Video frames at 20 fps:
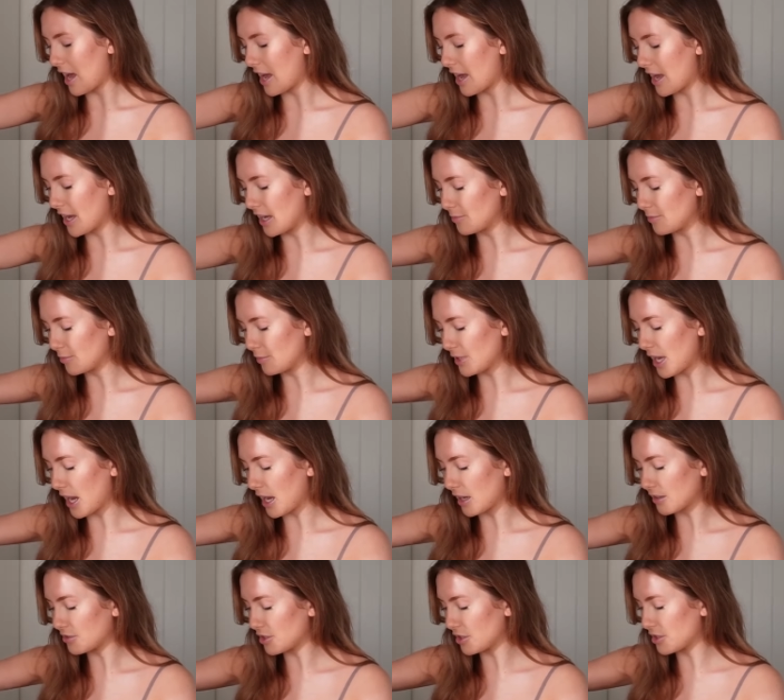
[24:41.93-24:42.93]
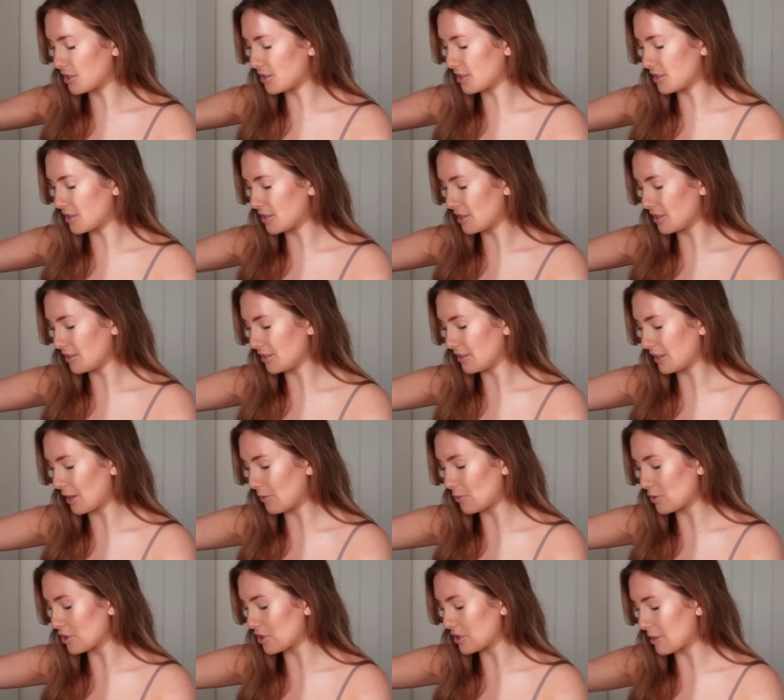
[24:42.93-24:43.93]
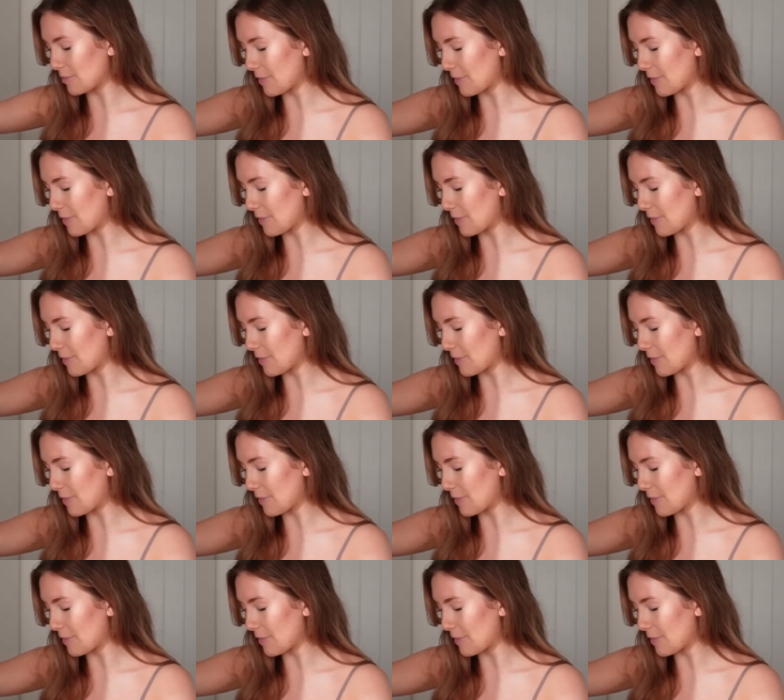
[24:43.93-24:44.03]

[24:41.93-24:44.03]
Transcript: Um, yeah, just, they were just